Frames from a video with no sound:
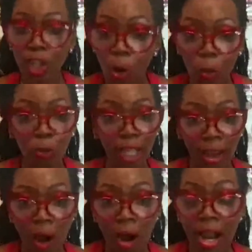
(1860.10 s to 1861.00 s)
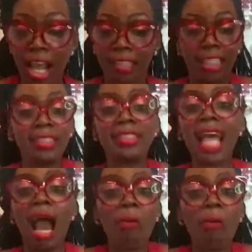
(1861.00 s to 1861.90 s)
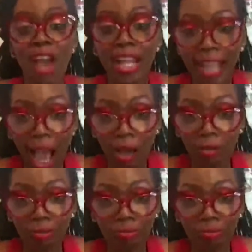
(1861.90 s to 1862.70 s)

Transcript: to know who they are. This is how we find out.